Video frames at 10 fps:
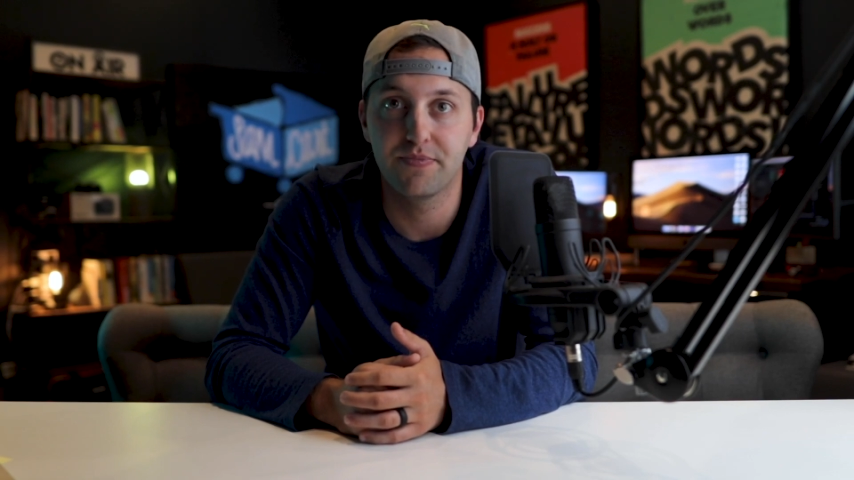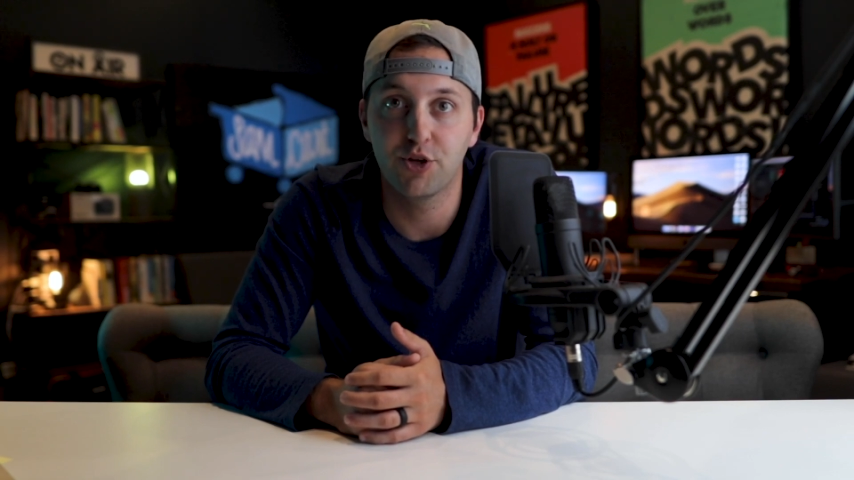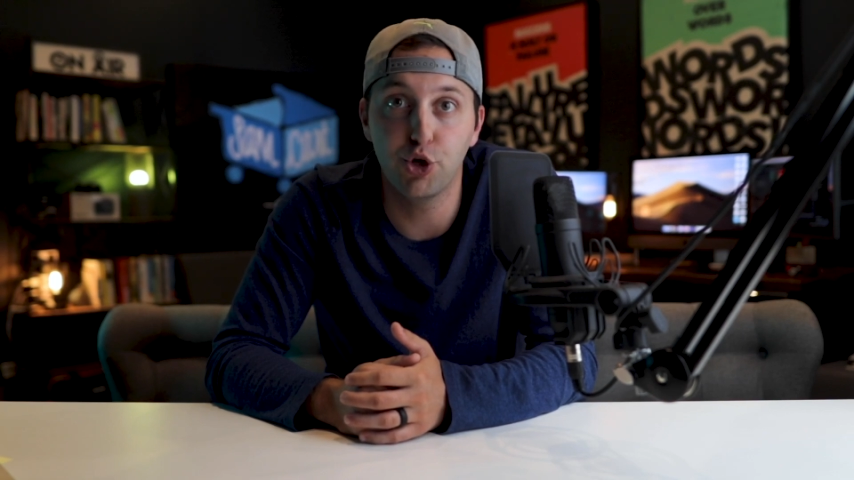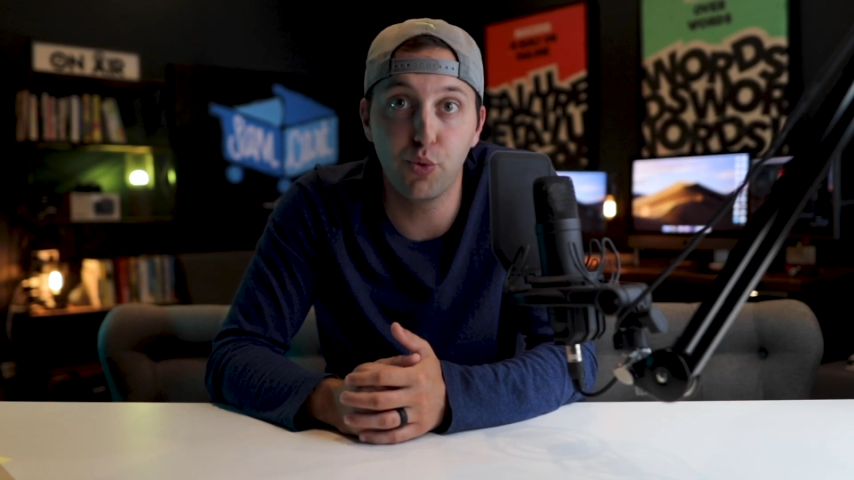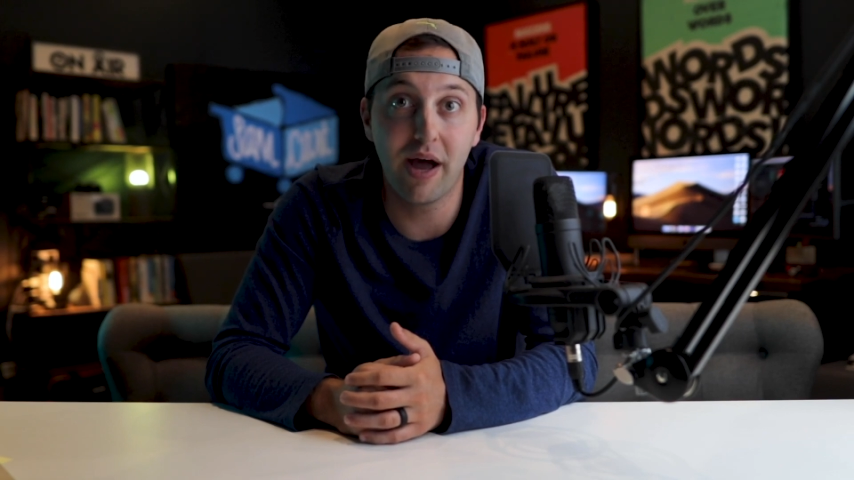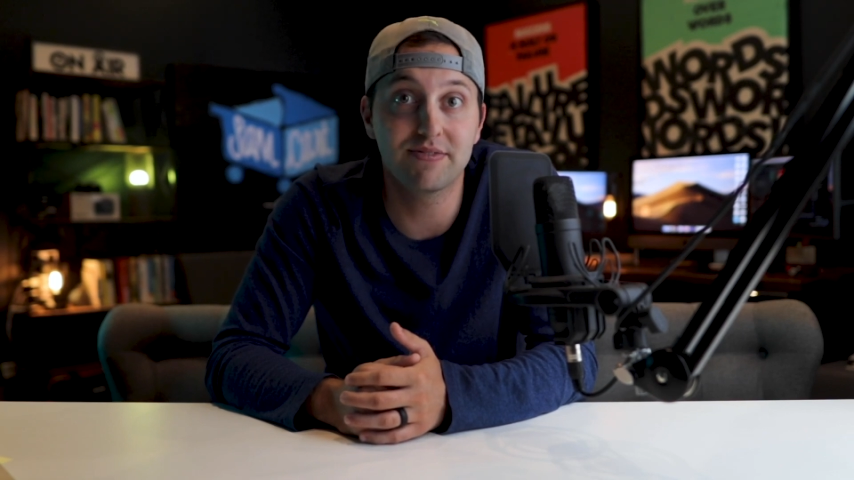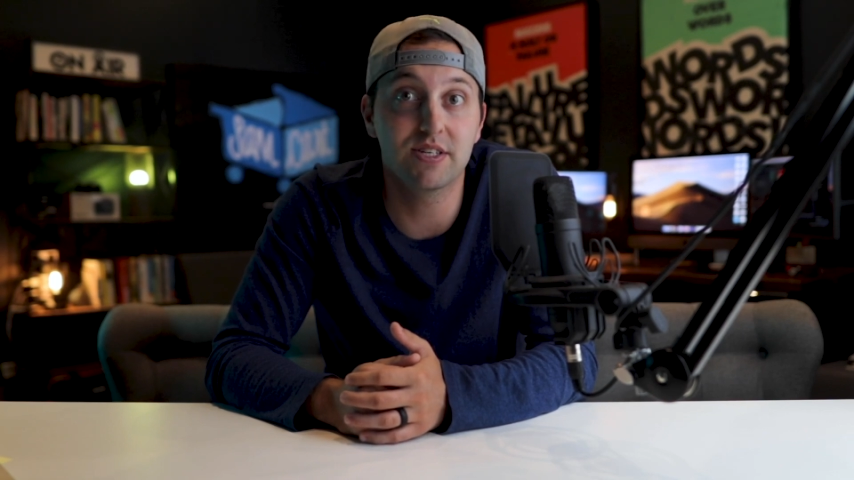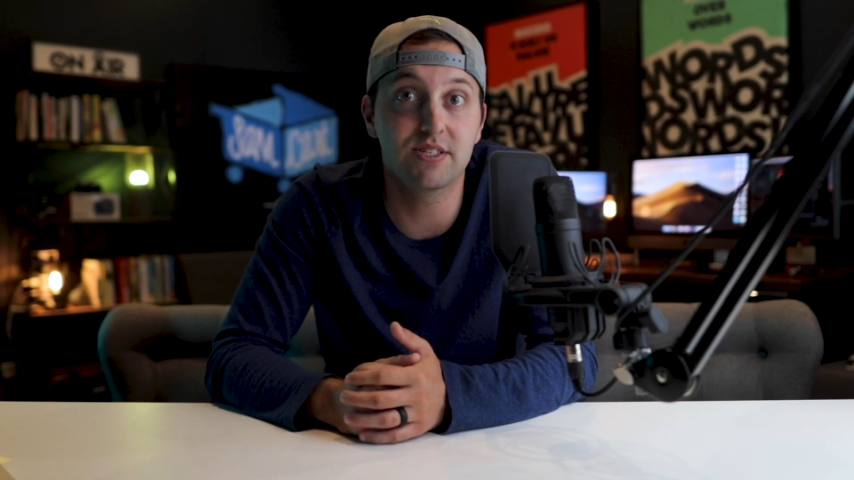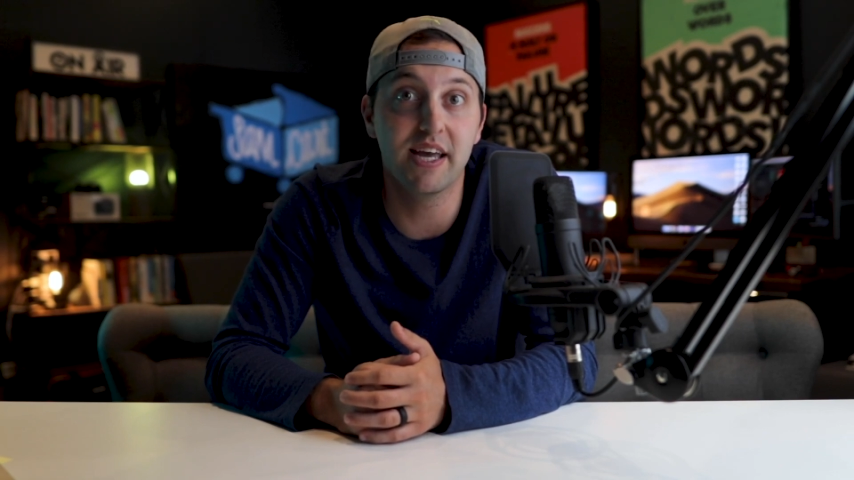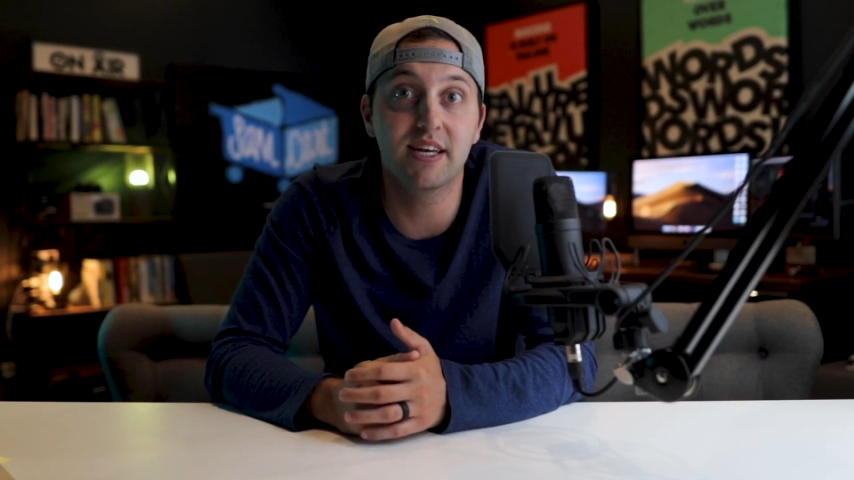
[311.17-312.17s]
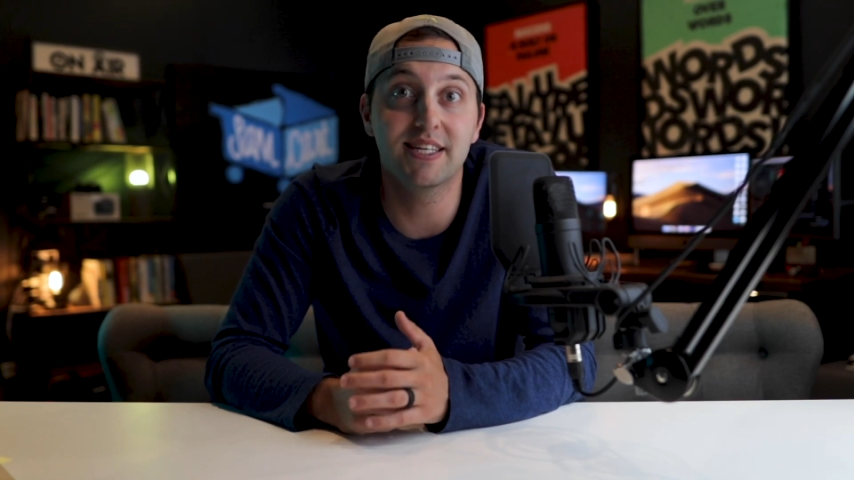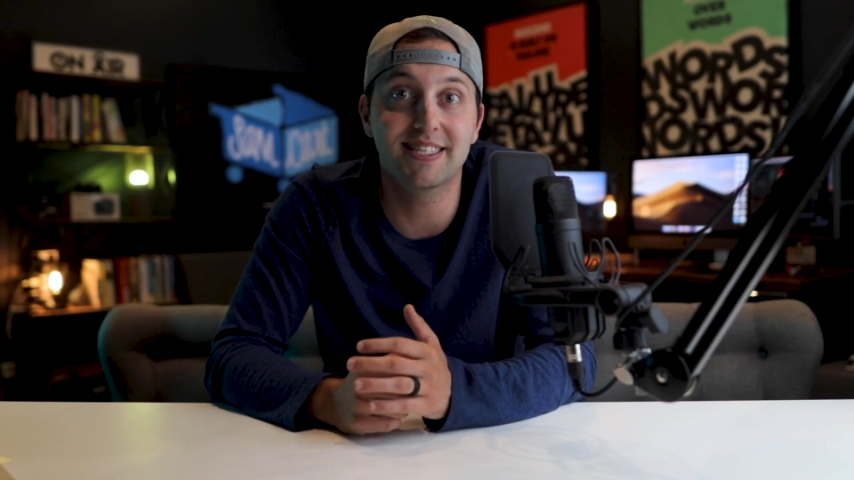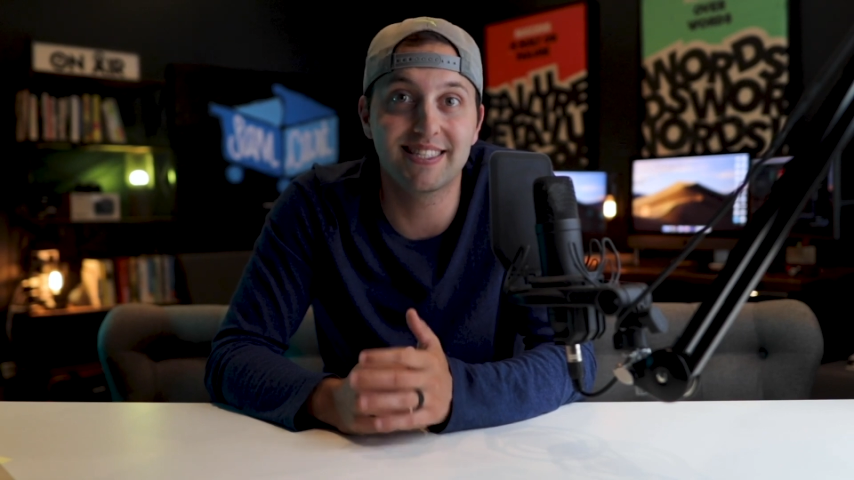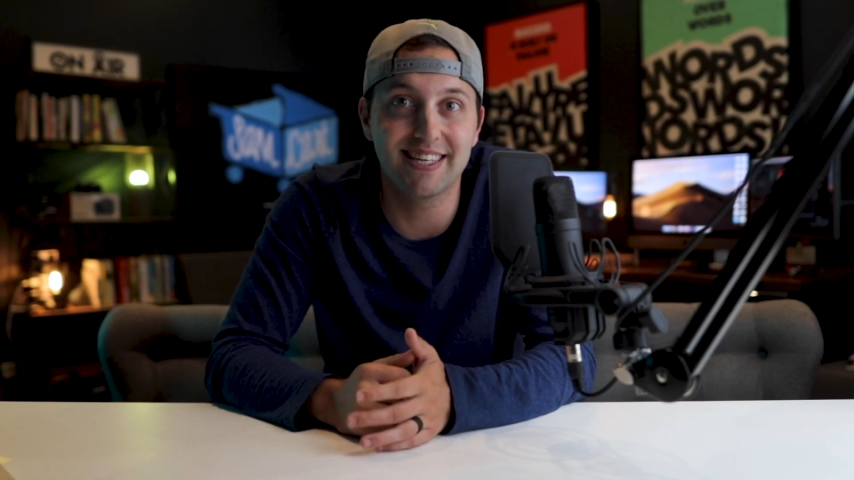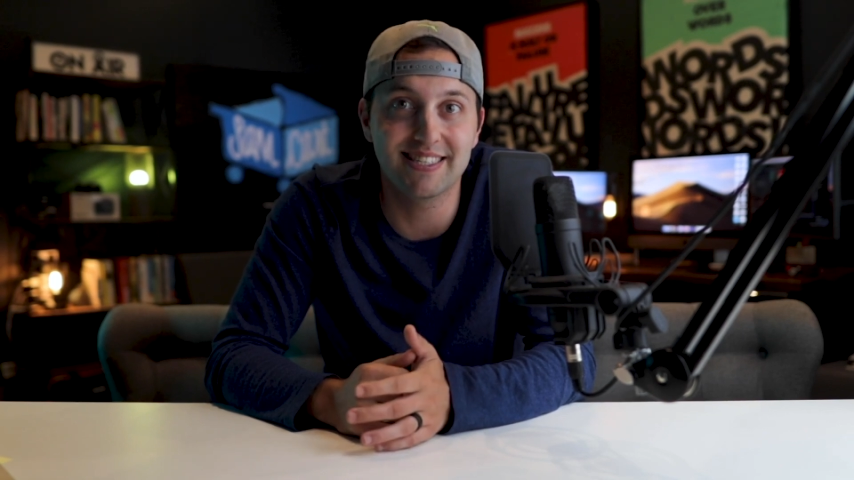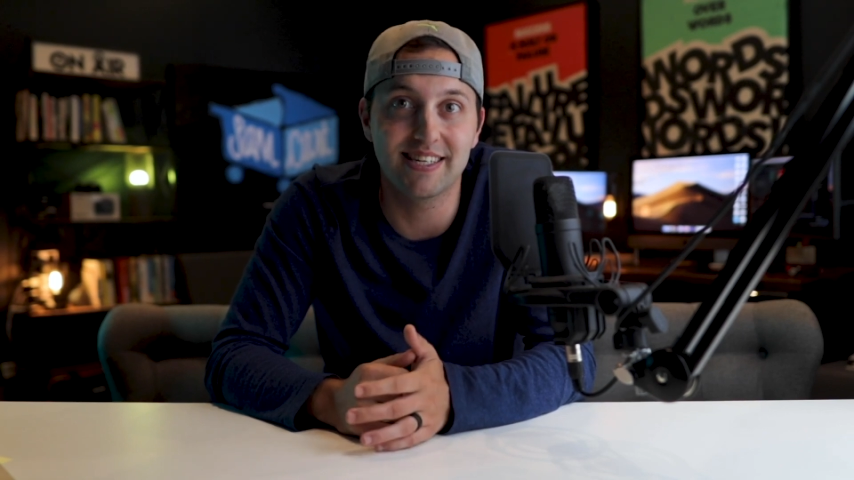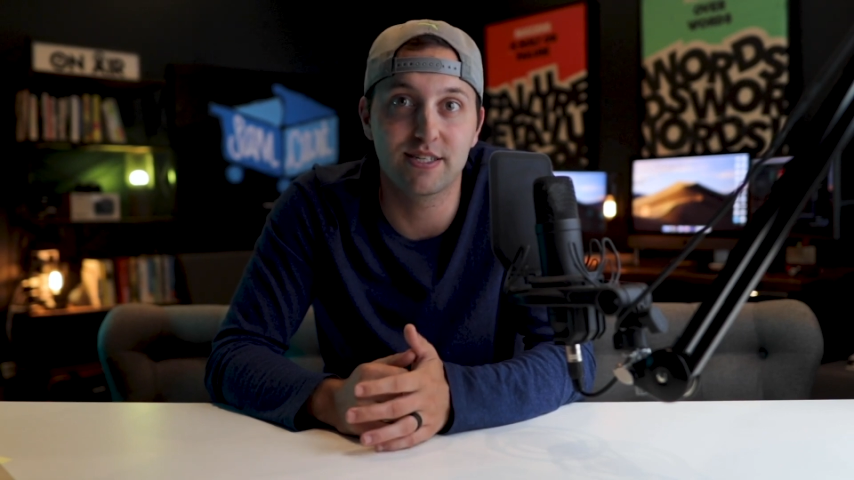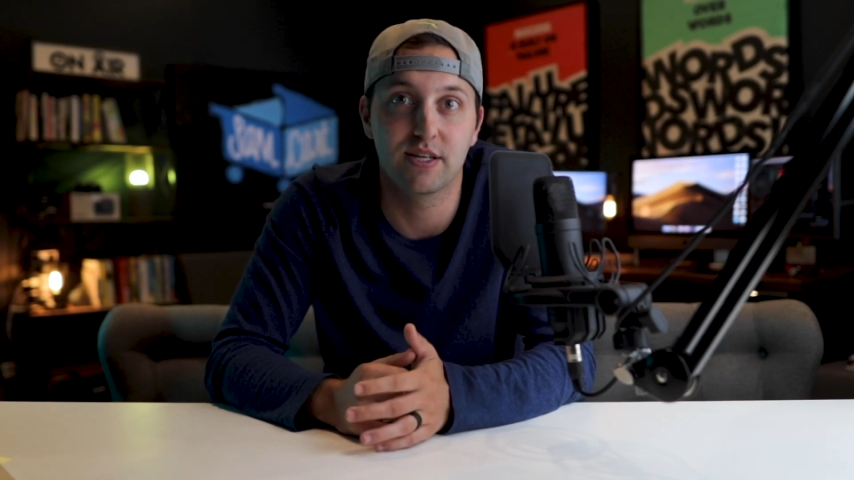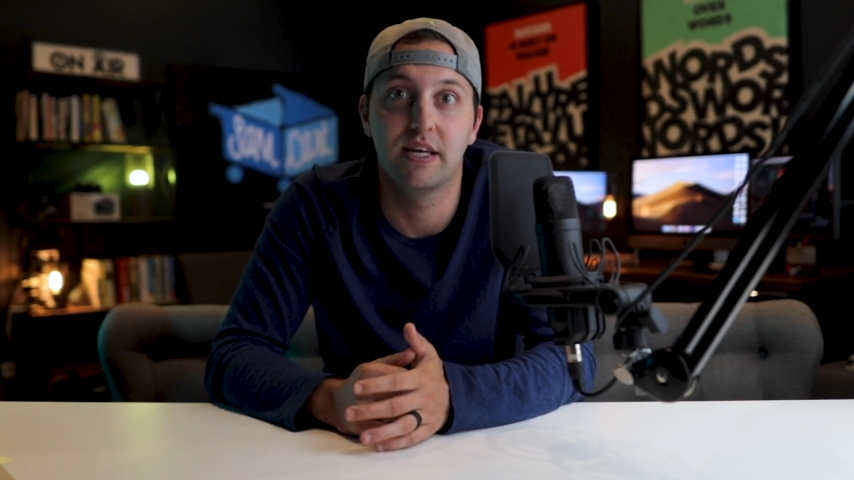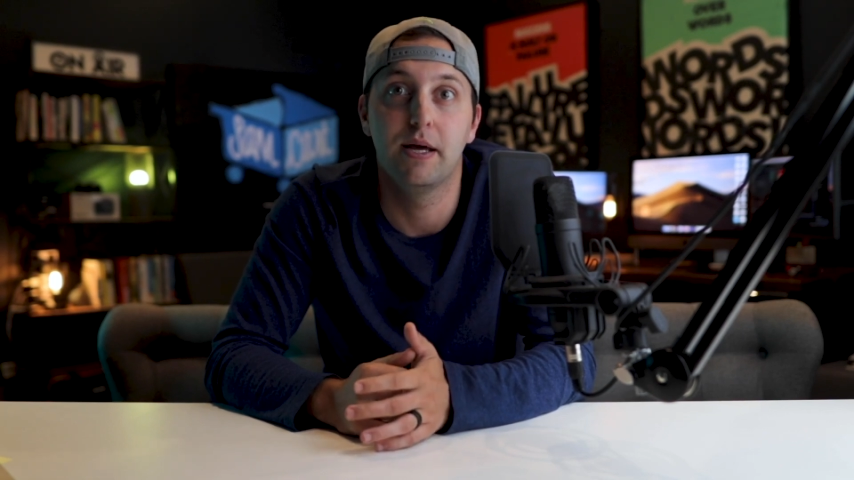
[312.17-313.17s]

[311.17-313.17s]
You have to stay consistent,